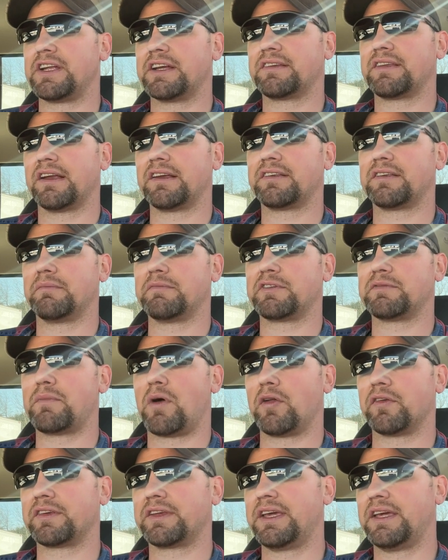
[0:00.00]
things like some
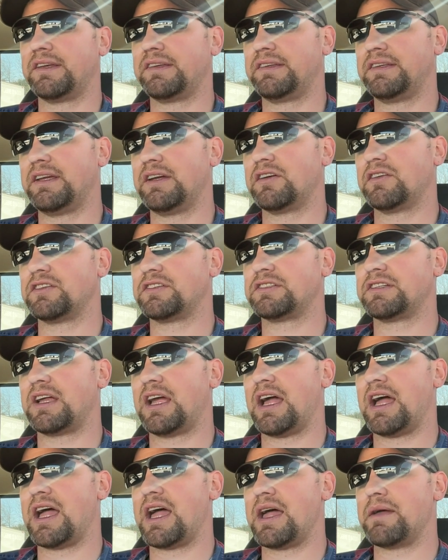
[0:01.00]
small skid steers
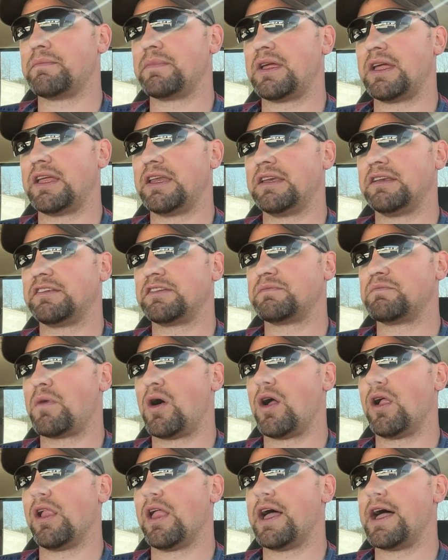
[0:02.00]
and
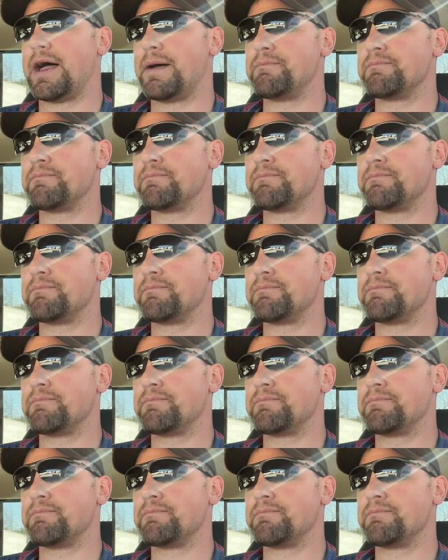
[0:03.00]
small